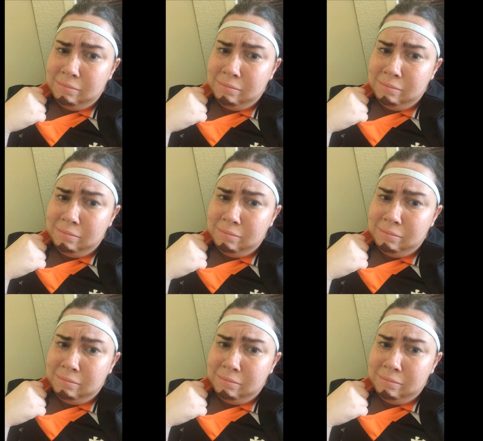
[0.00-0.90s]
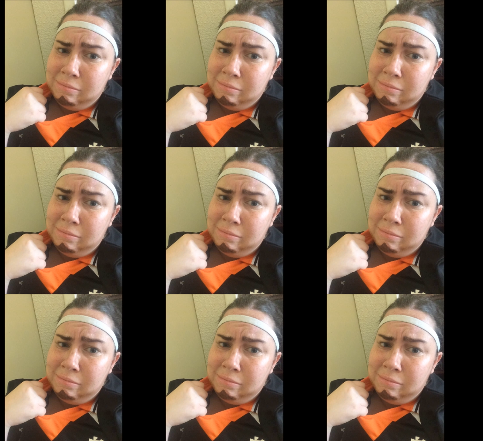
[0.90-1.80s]

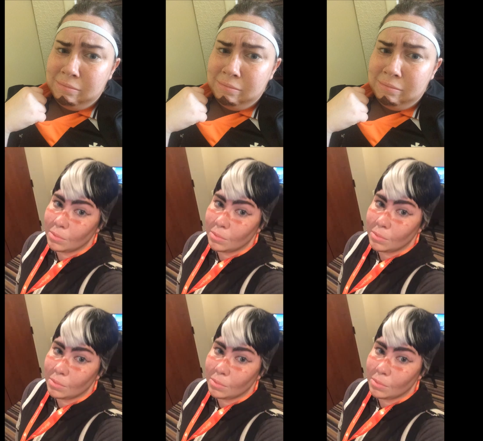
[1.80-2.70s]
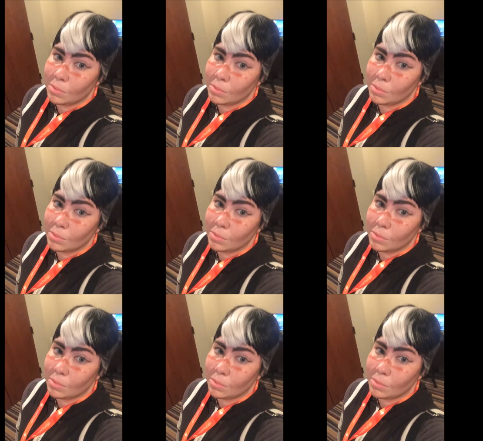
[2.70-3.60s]

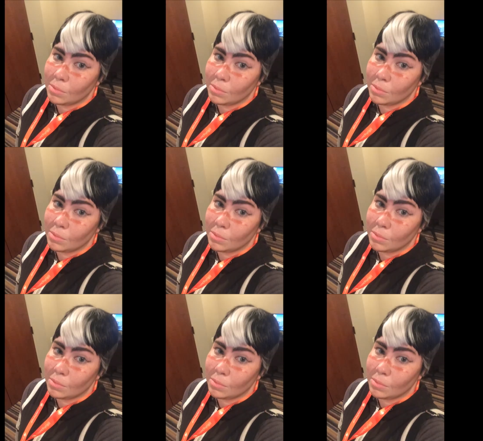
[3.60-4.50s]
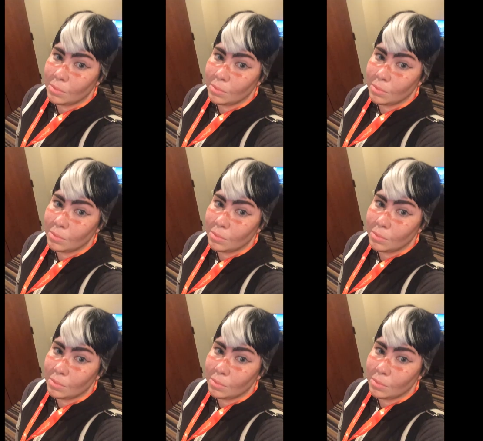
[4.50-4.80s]
Nothing is said.